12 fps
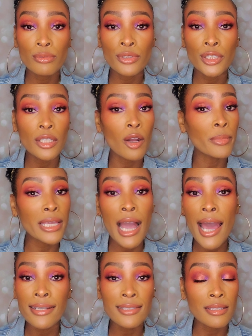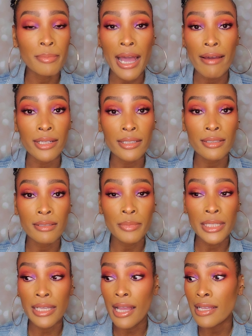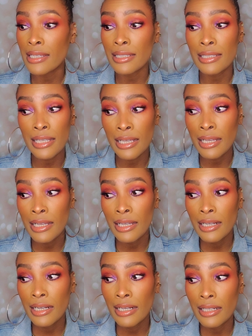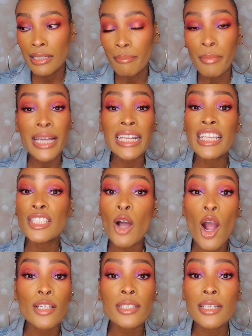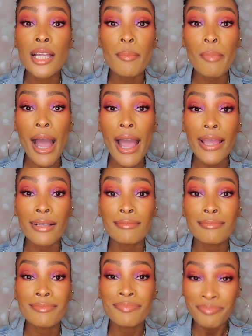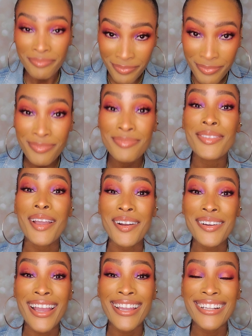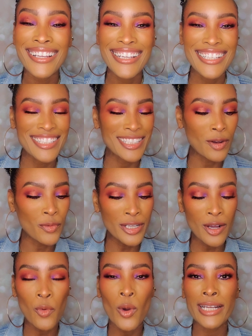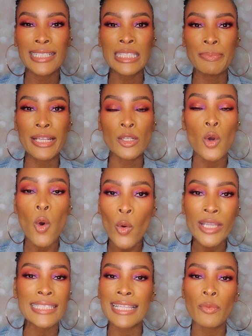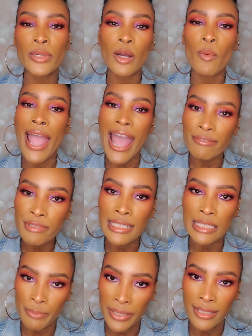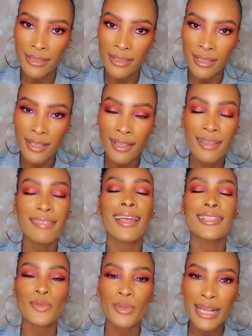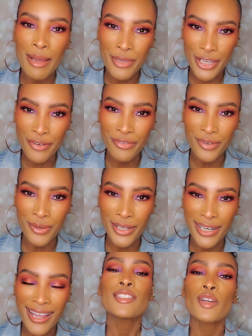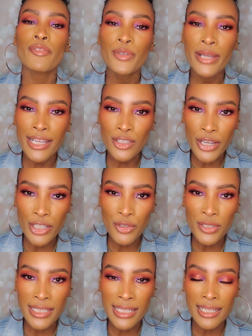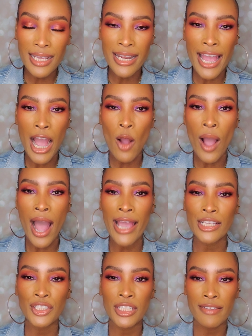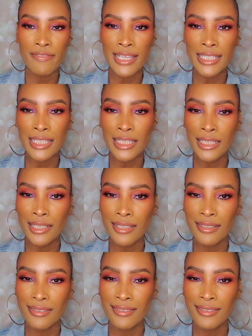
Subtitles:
she gonna be honest about it, because money is hard to come by. All right, so we don't want to spend coins that we don't have to spend. That's what I'm here for. So if you guys are interested in how I achieve this look,